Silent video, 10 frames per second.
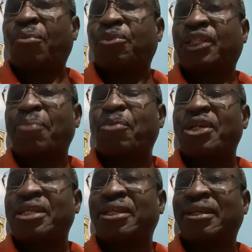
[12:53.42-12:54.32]

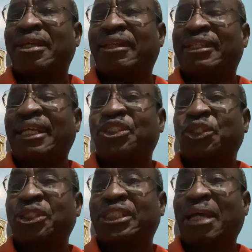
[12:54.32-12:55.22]
somebody. They just
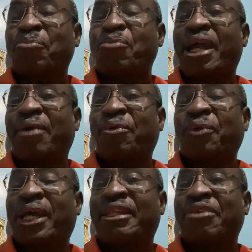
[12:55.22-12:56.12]
chose somewhere
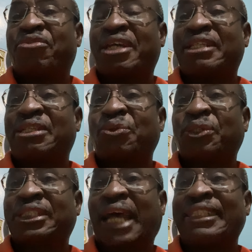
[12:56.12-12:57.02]
where they felt it
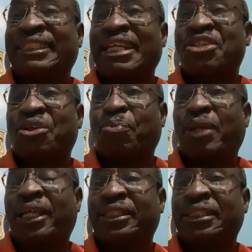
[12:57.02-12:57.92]
was a central
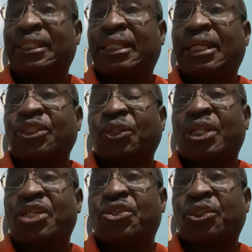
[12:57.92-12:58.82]
place. So
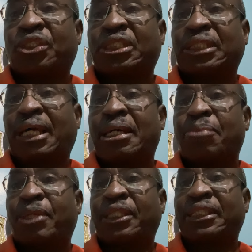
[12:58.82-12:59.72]
they chose a
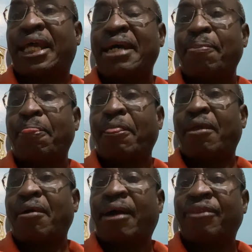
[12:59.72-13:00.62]
place there.
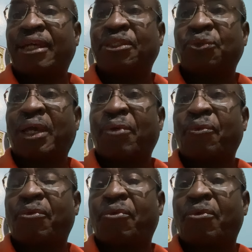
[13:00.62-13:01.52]
And that is where
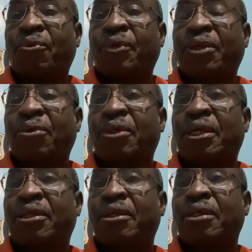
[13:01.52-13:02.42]

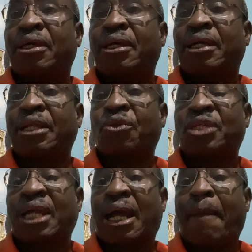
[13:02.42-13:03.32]

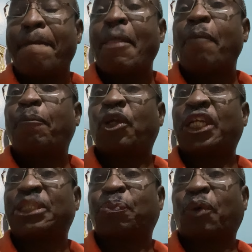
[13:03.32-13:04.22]
Riruta
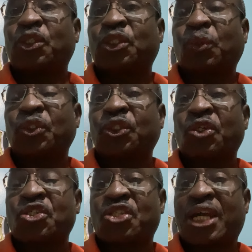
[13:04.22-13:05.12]
police post was
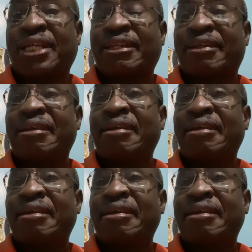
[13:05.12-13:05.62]
constructed